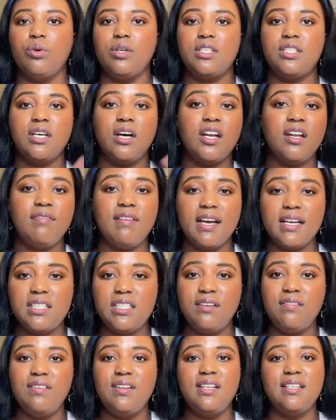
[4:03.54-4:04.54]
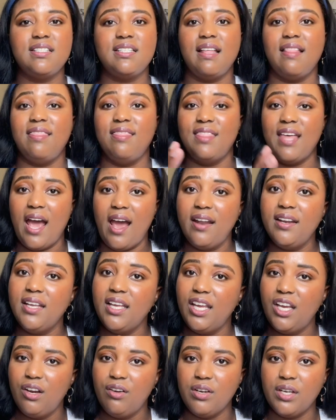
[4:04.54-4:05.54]
a ton of activities in that
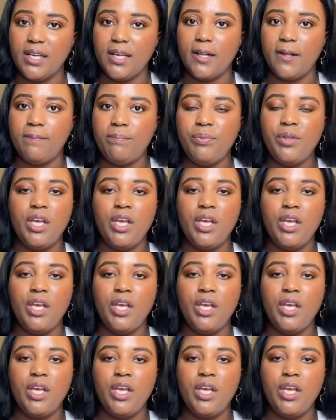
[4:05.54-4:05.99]
area.